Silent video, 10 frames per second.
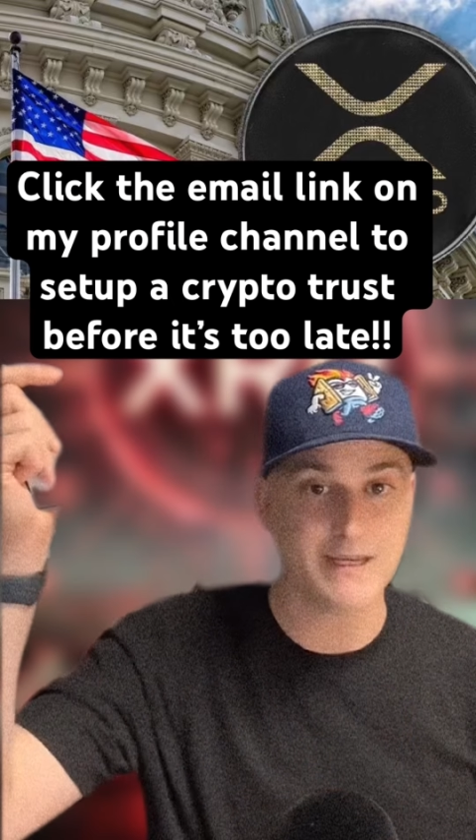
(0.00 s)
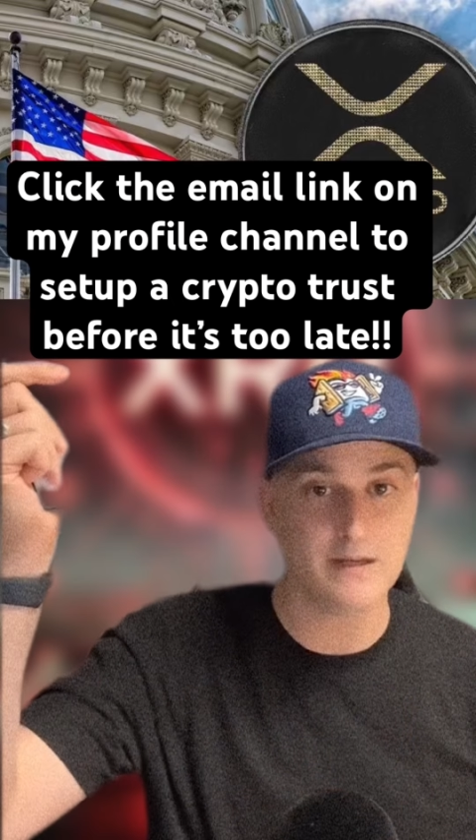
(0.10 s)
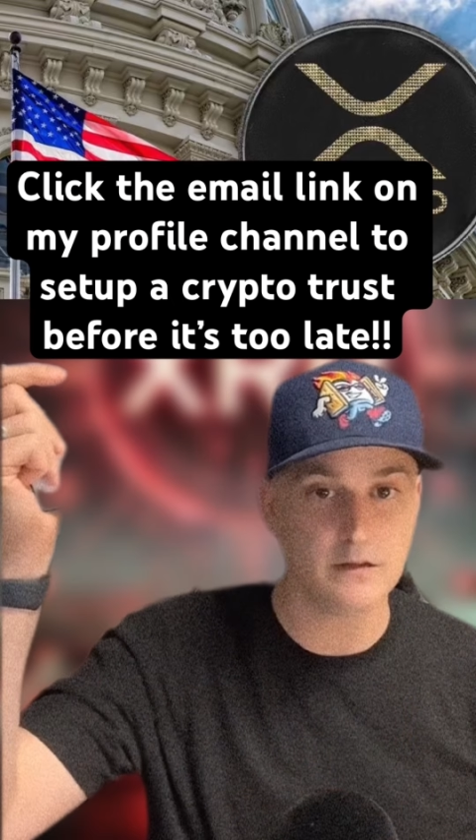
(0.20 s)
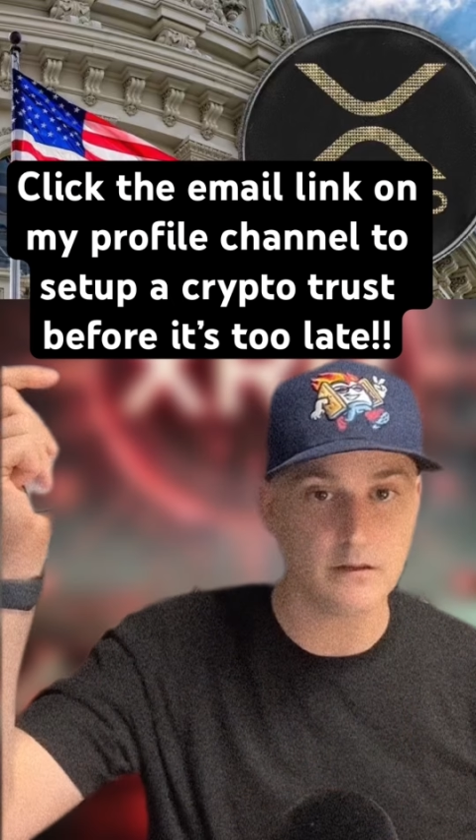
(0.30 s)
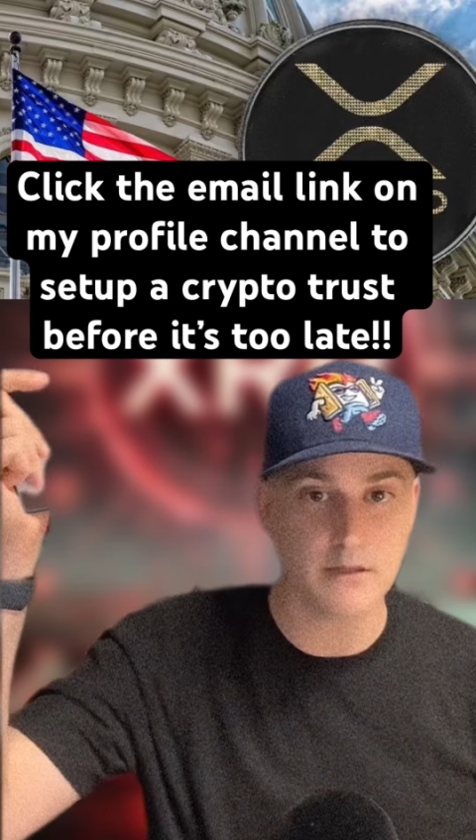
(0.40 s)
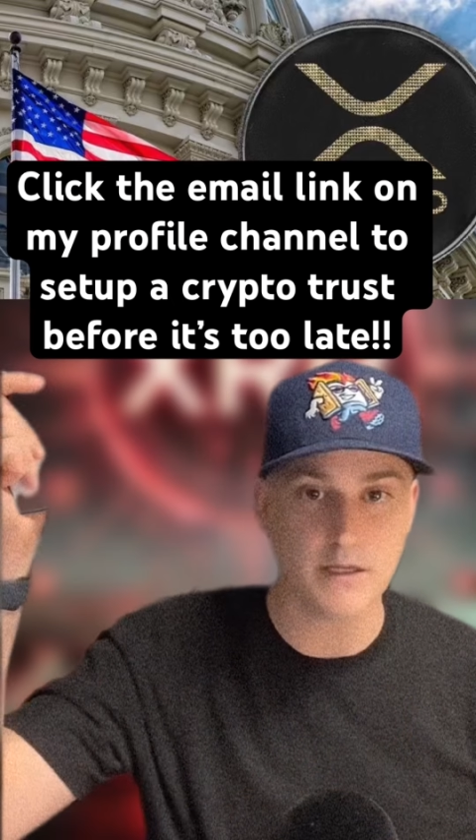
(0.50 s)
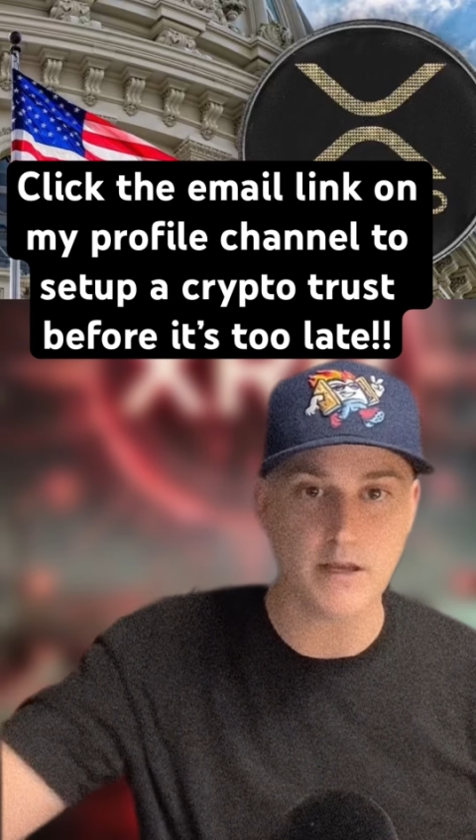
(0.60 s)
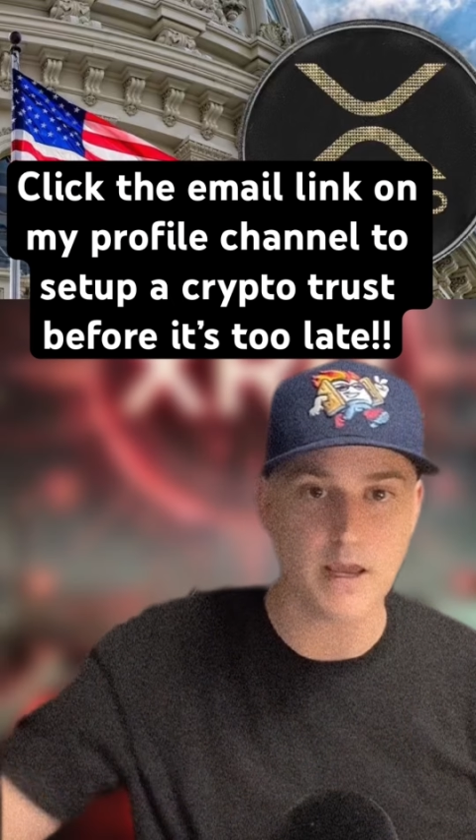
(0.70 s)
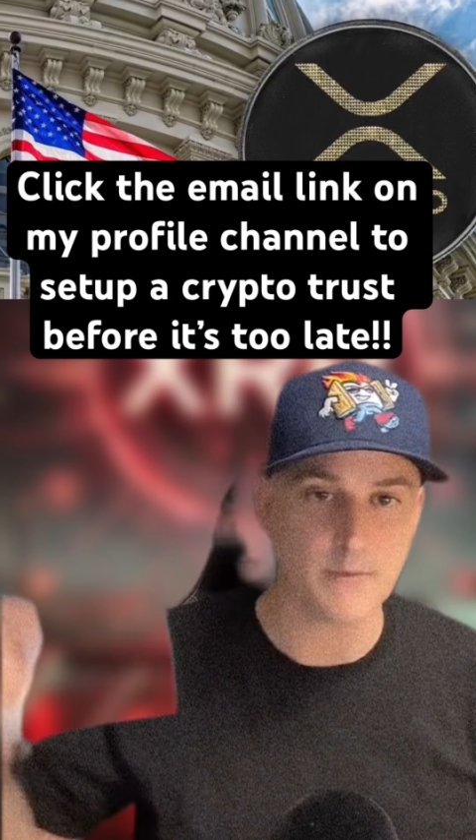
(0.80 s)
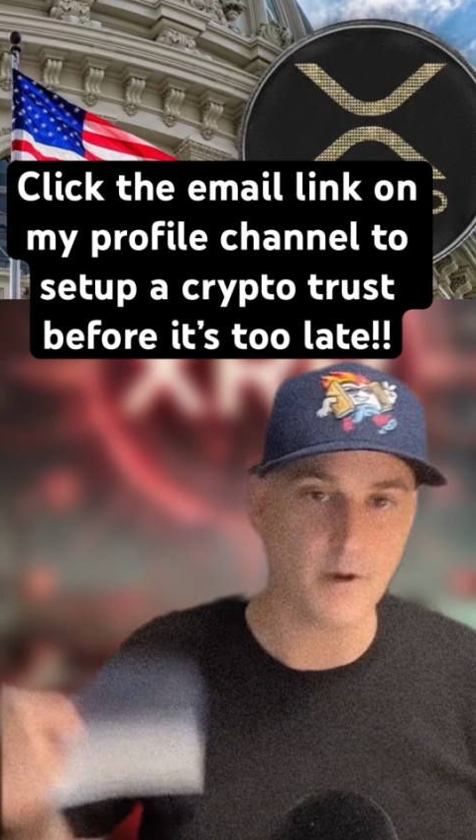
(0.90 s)
in the
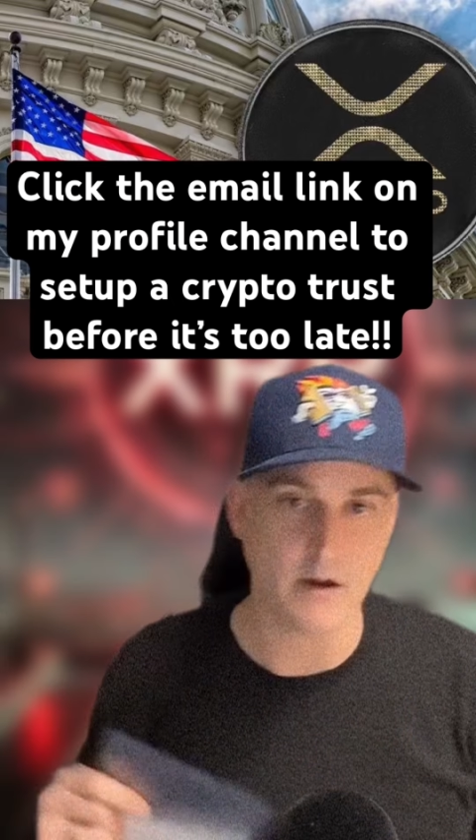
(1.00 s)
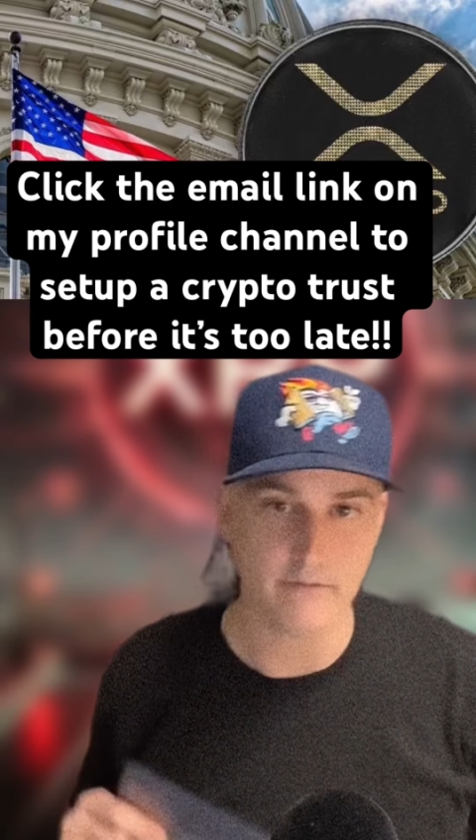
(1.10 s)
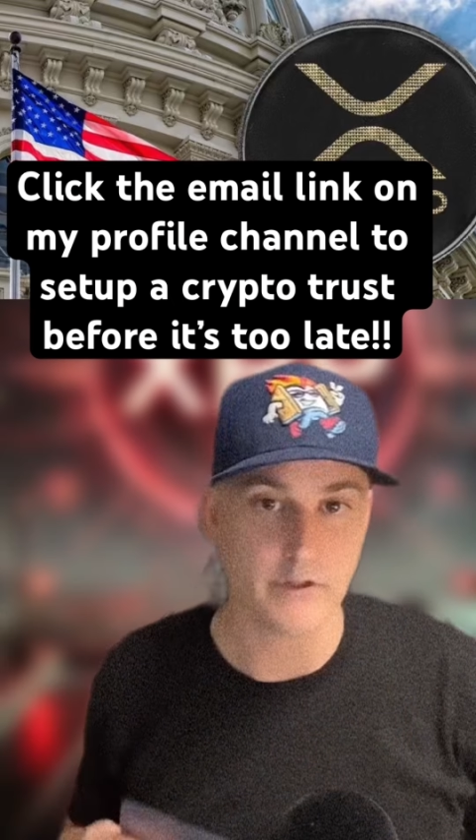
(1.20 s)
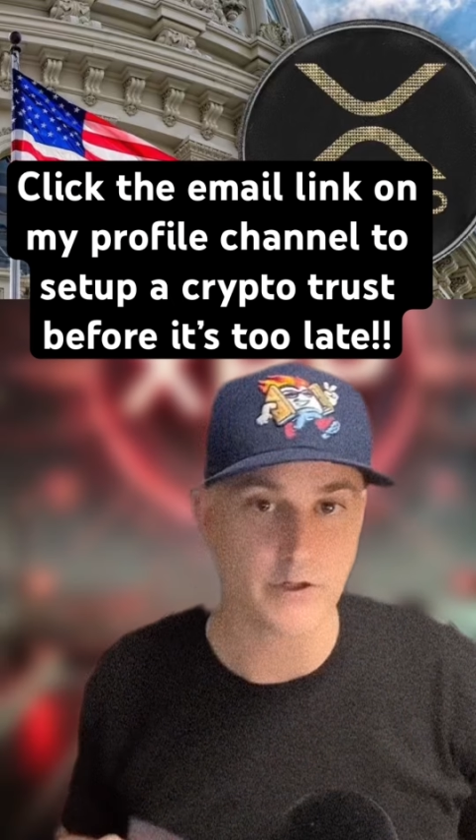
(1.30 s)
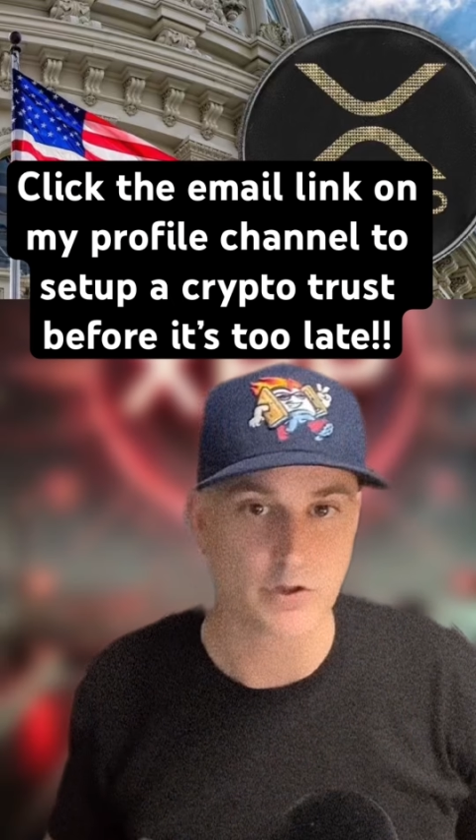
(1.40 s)
name of the